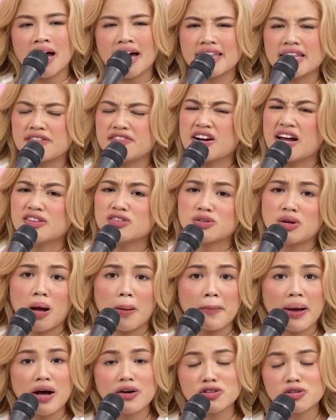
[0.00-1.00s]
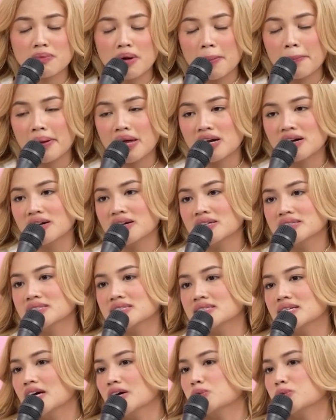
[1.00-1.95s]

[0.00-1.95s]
I never had to come out to my parents.